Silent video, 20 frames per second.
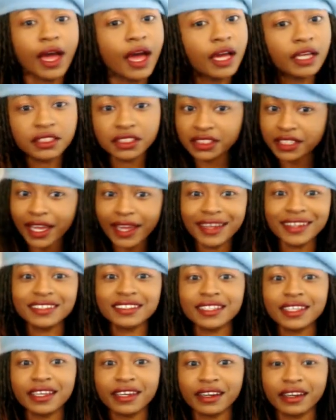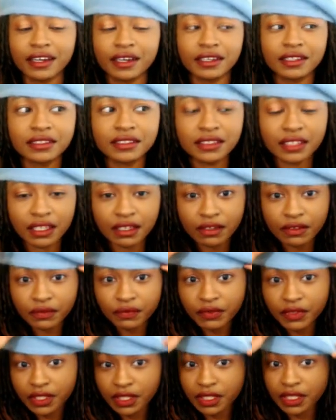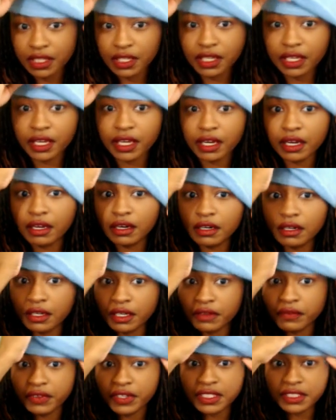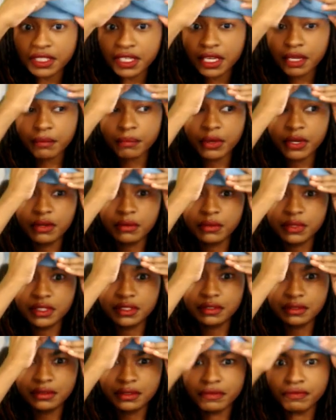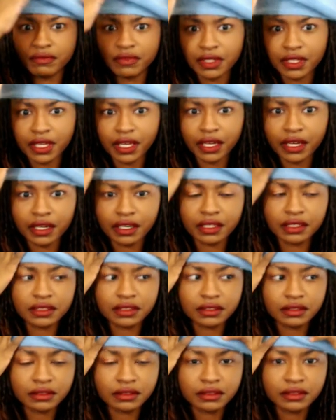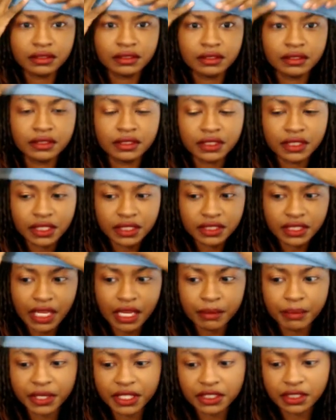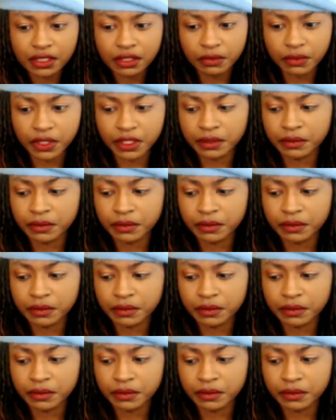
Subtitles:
Shay's here, so can't care if he slapped Bulma. Who cares? She a side bitch anyway.